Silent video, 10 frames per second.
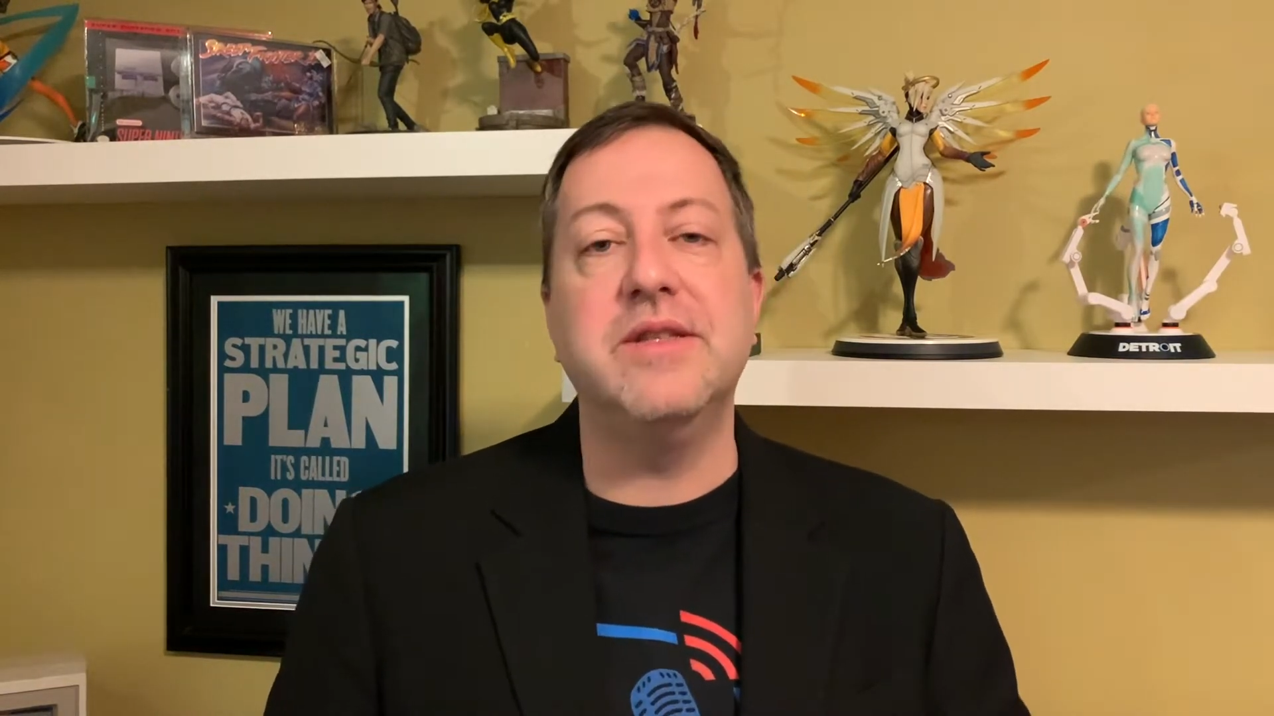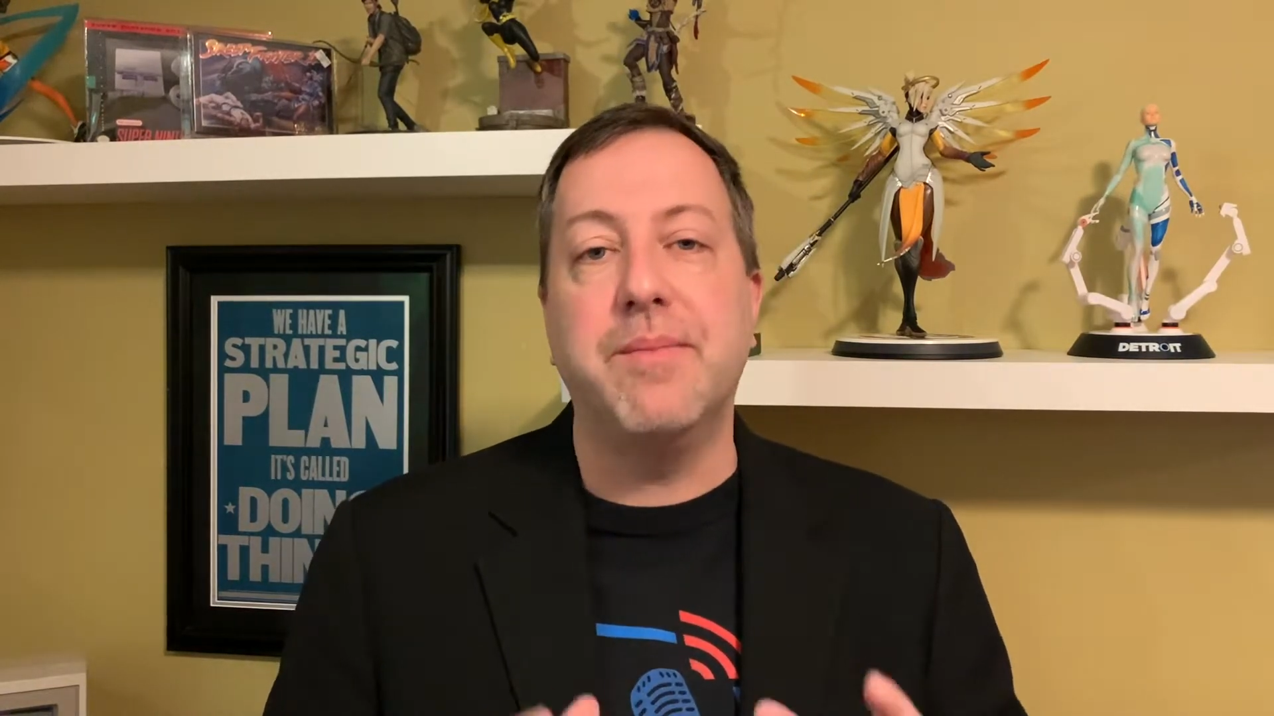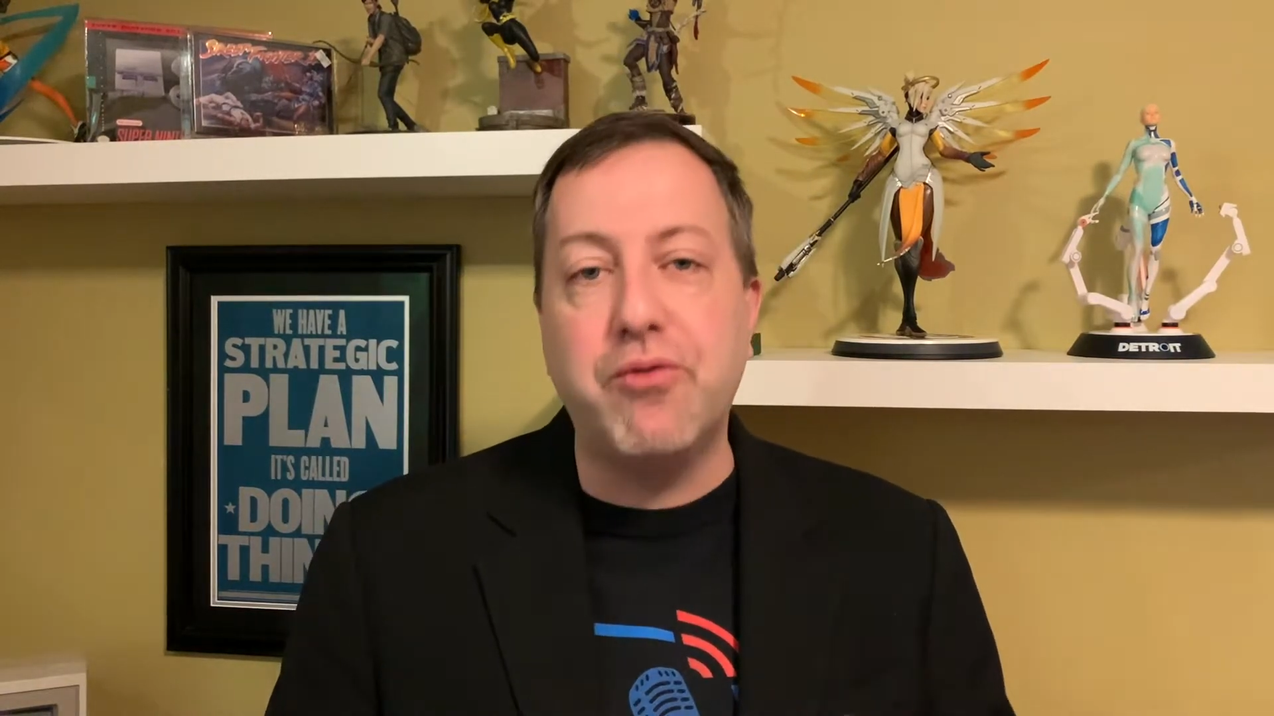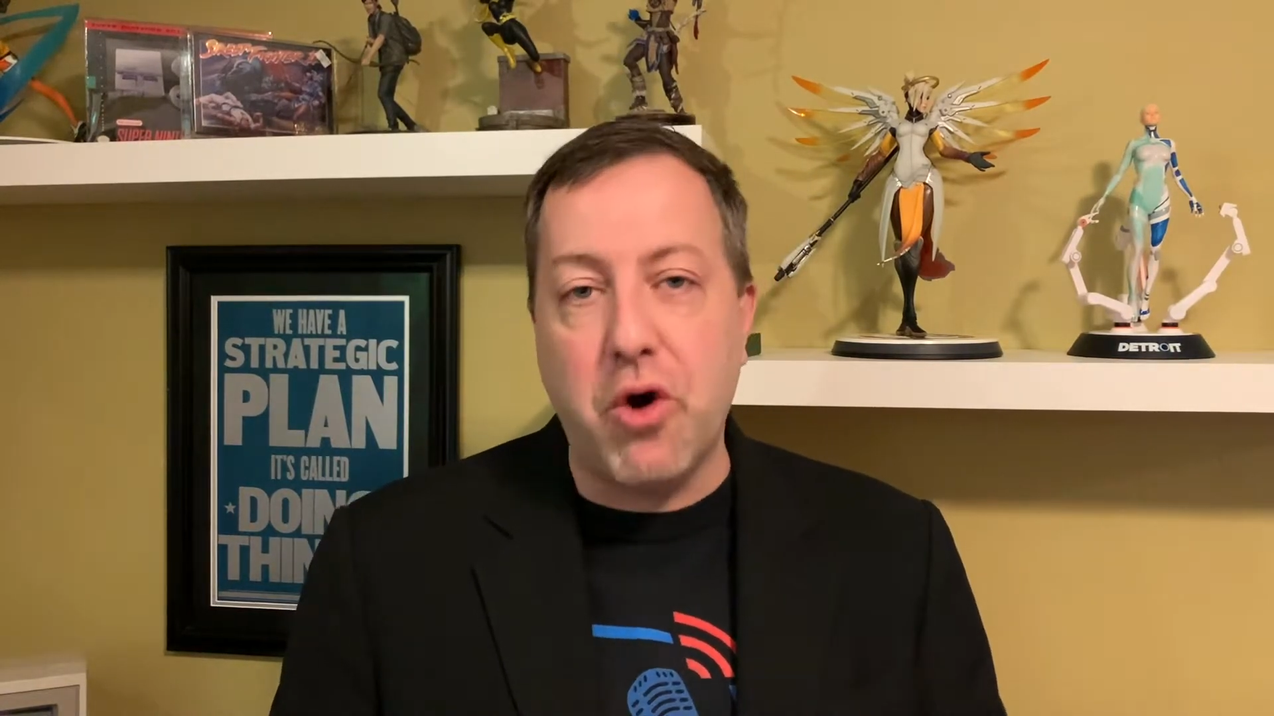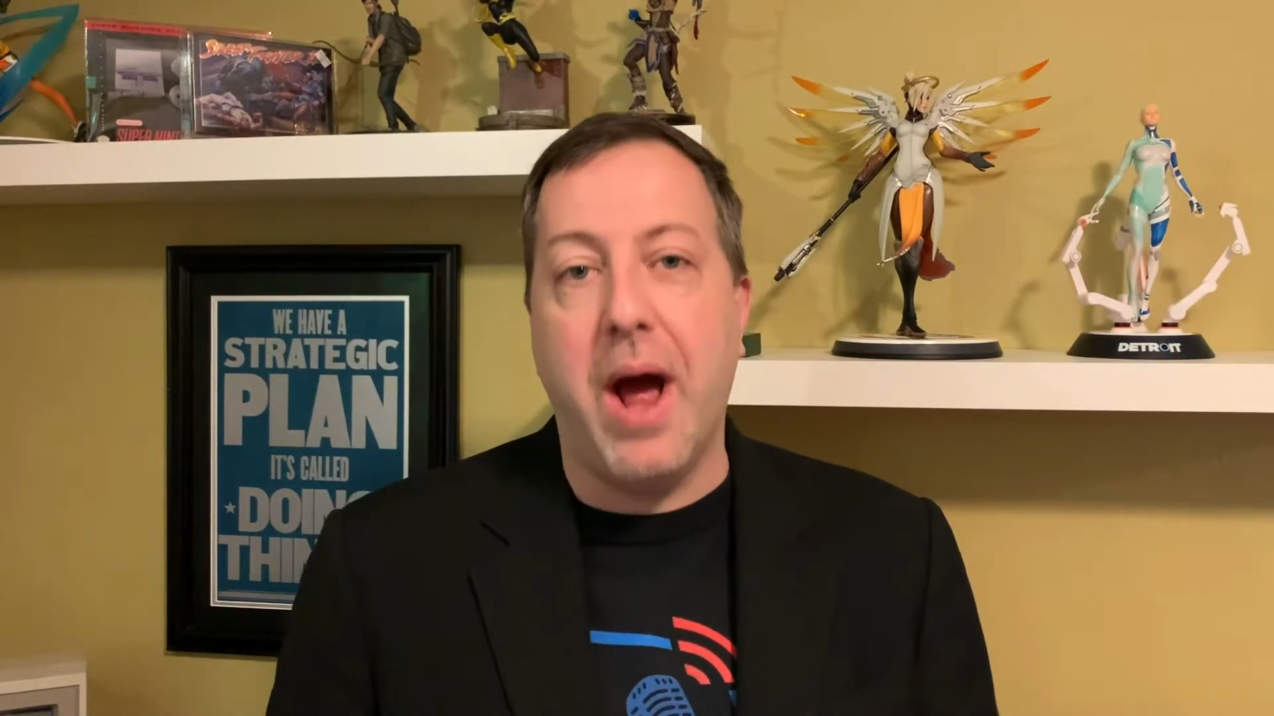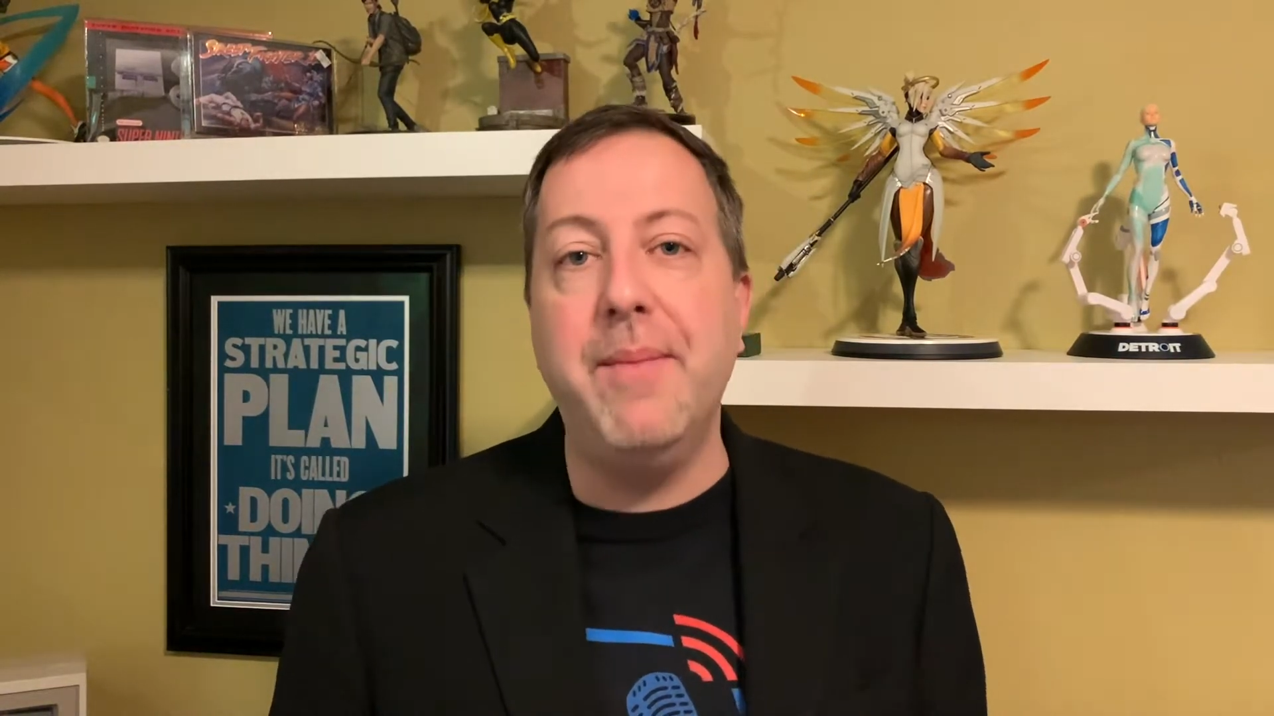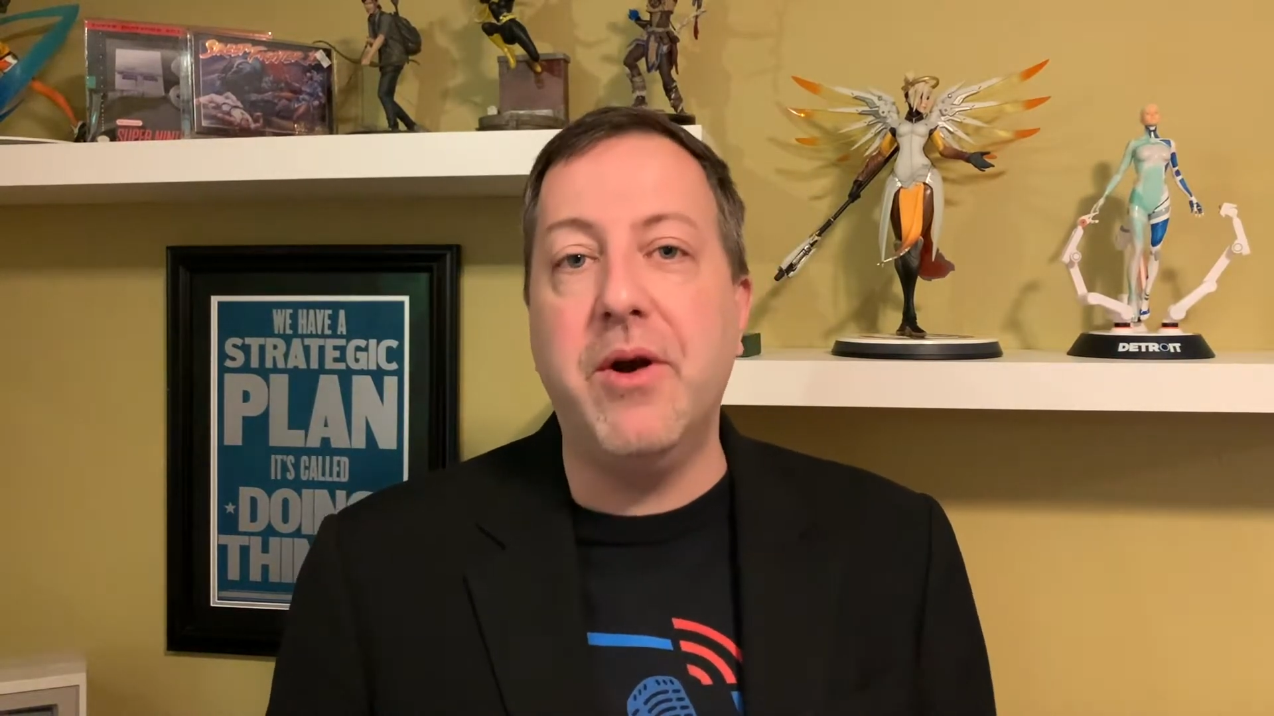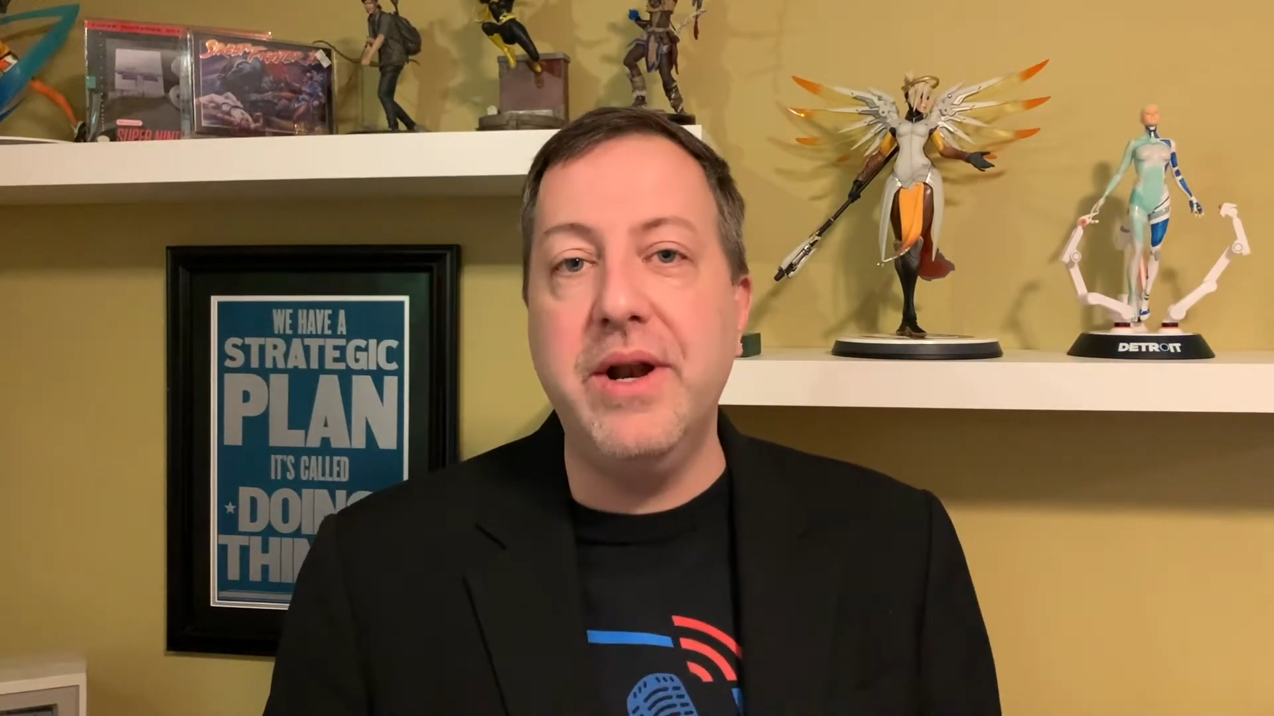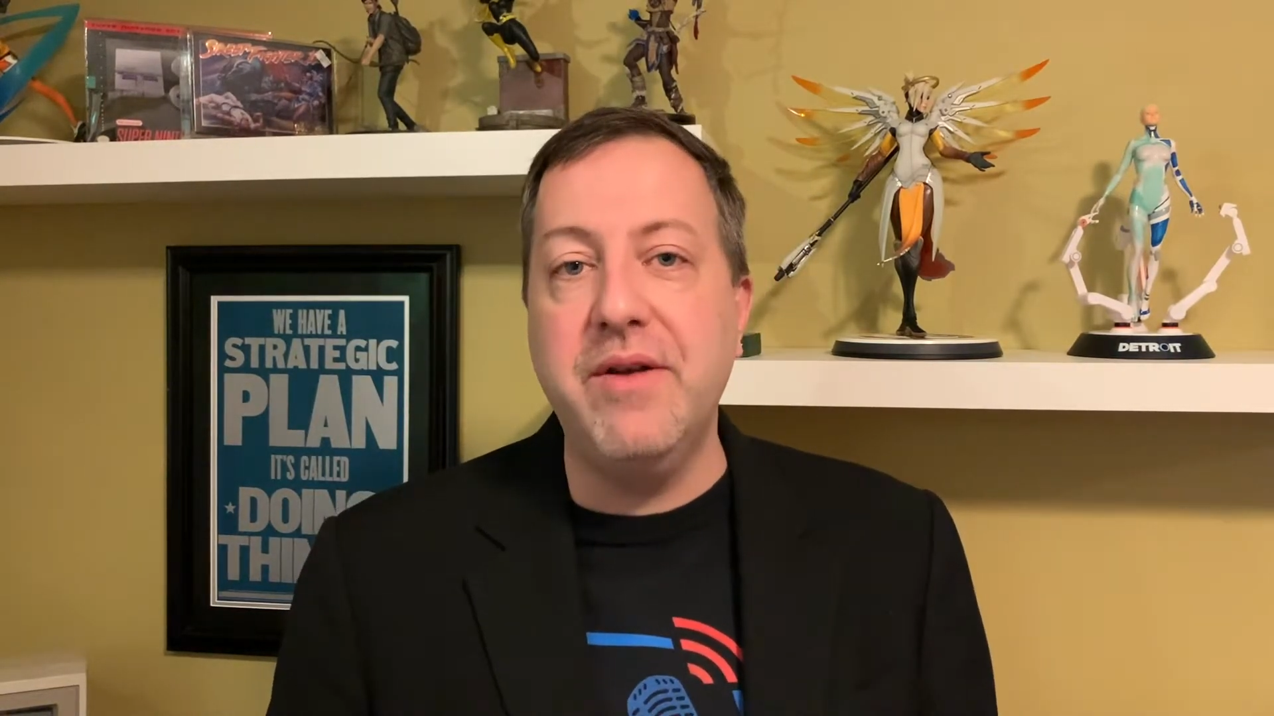The primary